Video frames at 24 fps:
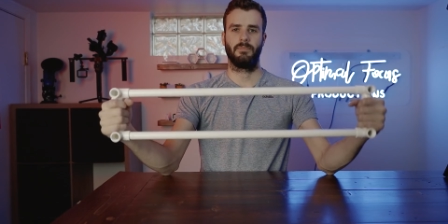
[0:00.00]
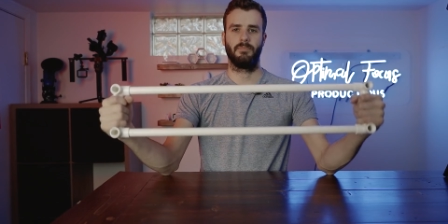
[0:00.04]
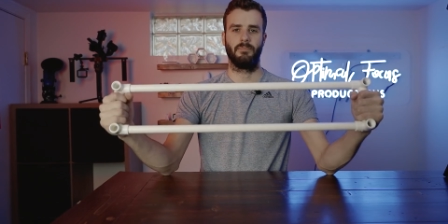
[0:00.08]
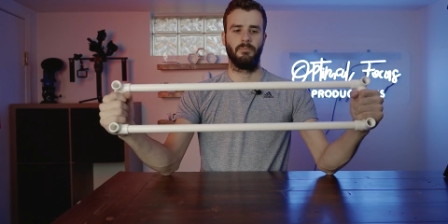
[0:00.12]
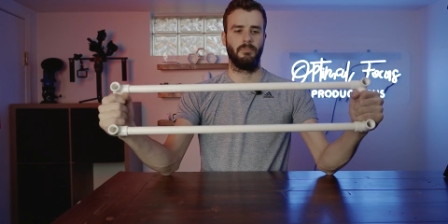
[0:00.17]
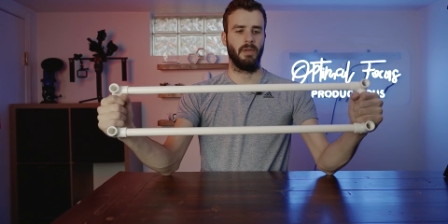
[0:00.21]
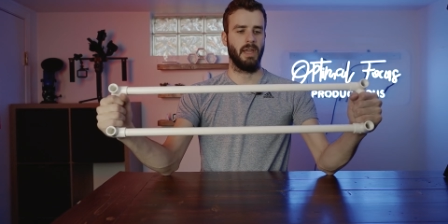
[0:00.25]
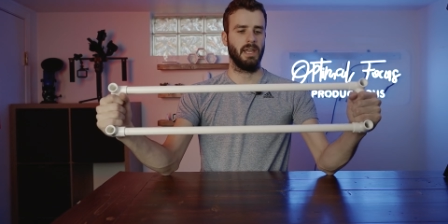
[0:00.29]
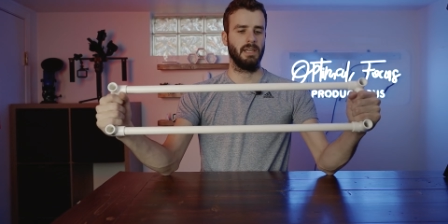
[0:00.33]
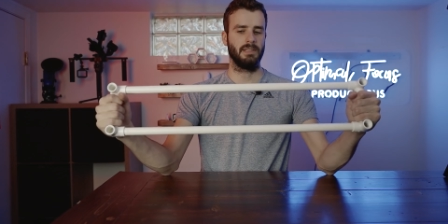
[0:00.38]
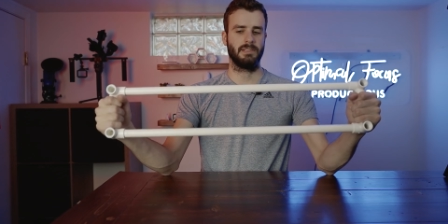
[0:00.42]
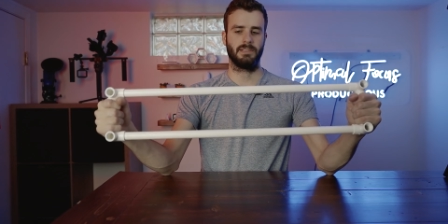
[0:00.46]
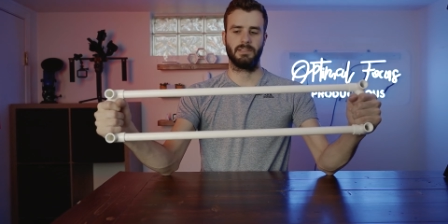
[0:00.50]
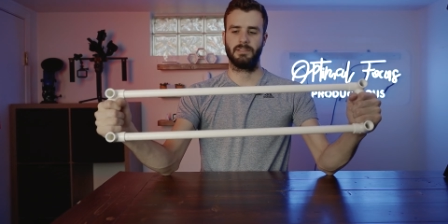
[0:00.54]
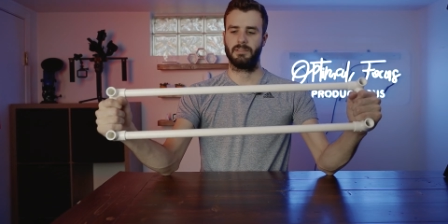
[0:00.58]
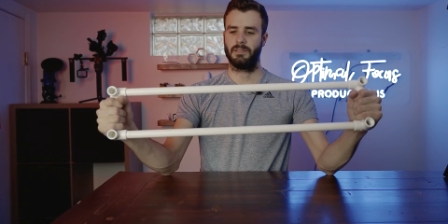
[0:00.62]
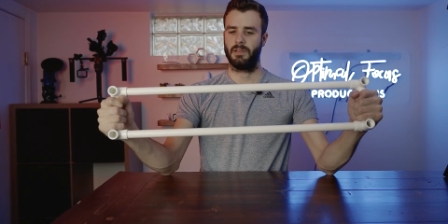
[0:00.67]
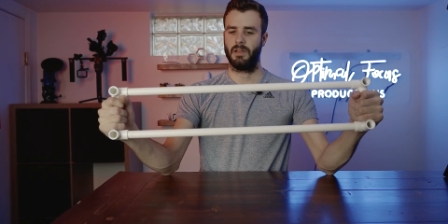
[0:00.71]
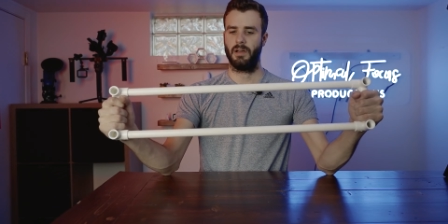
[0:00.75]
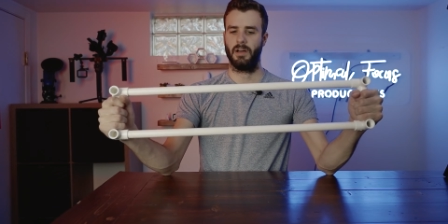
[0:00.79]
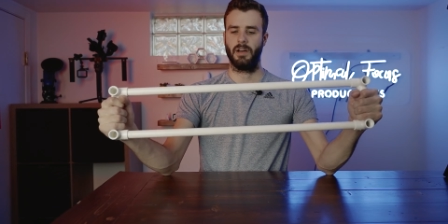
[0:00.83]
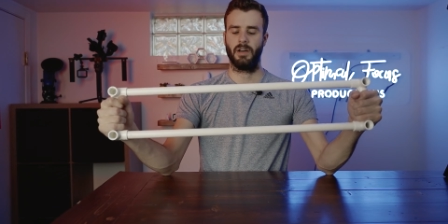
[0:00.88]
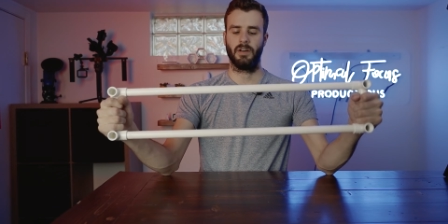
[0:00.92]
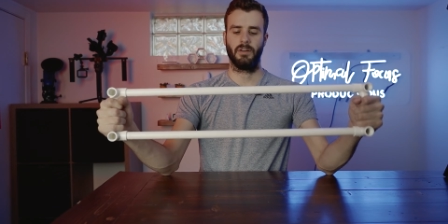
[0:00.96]
base
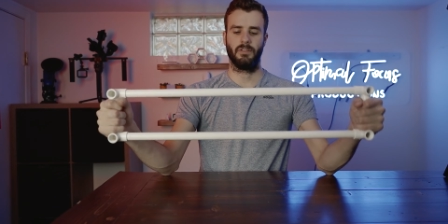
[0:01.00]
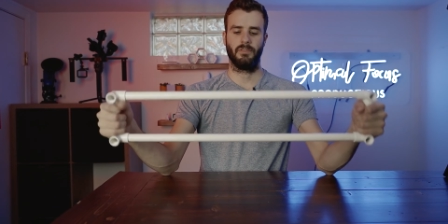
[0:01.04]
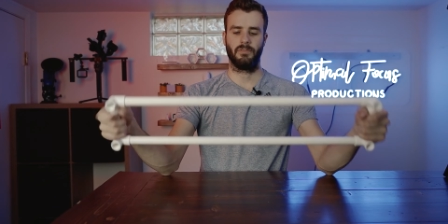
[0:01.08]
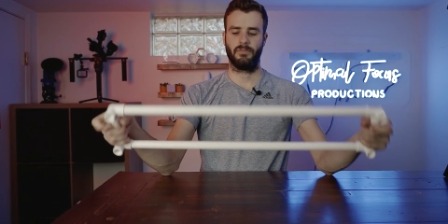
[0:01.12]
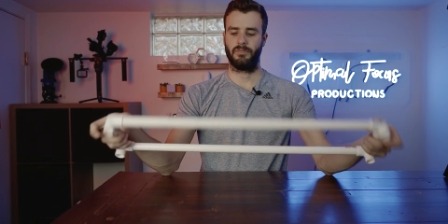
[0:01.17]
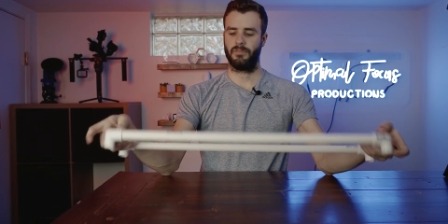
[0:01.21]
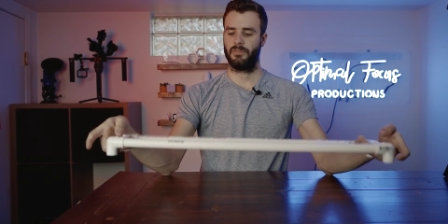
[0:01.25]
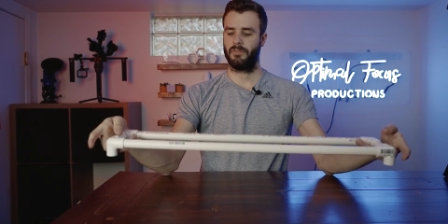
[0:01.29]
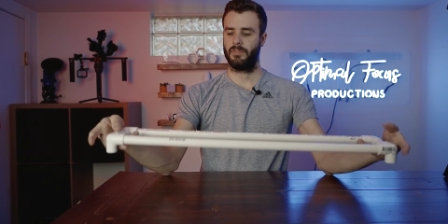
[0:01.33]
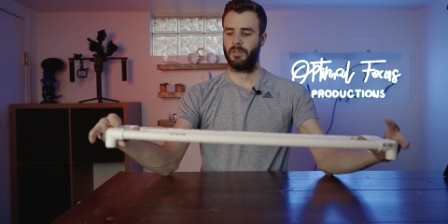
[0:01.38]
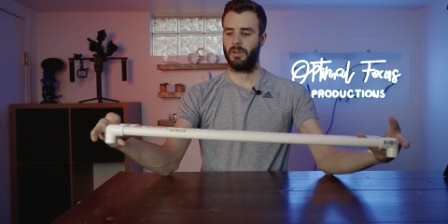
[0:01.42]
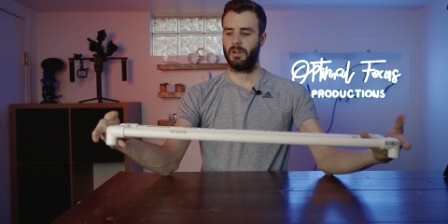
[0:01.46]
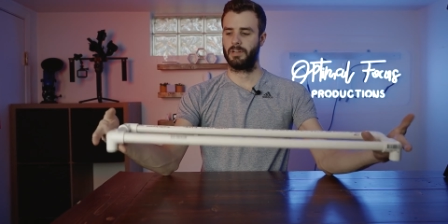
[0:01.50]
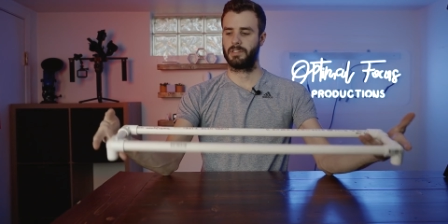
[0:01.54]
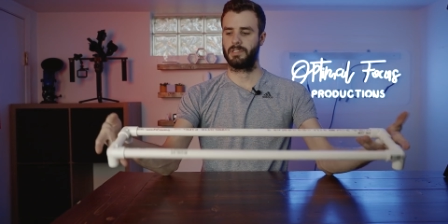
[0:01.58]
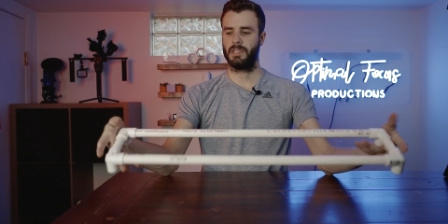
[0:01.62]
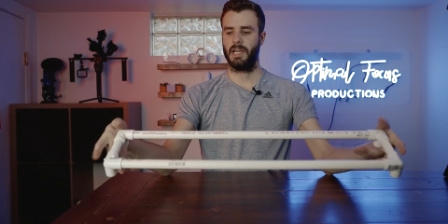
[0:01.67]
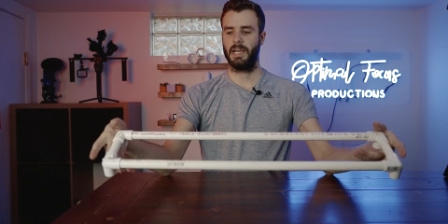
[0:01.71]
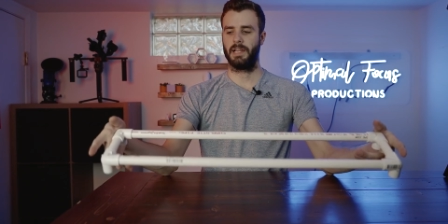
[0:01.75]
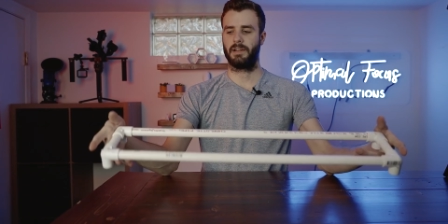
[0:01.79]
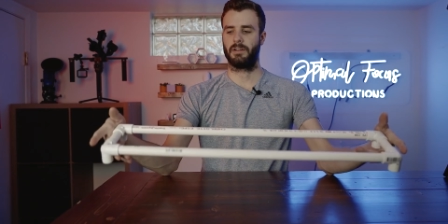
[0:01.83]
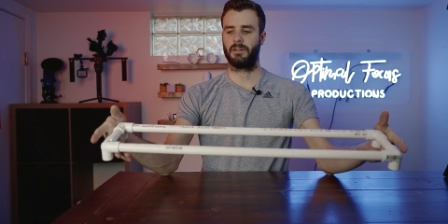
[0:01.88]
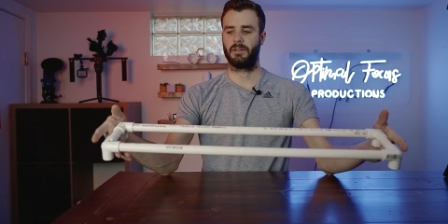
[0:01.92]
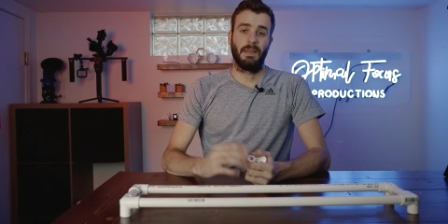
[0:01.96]
of our
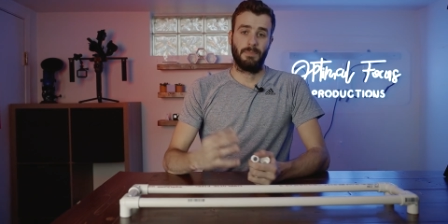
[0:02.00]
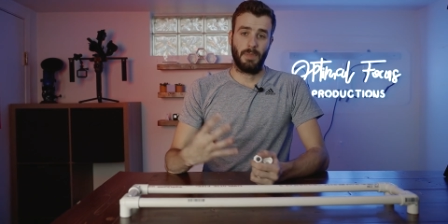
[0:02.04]
slider.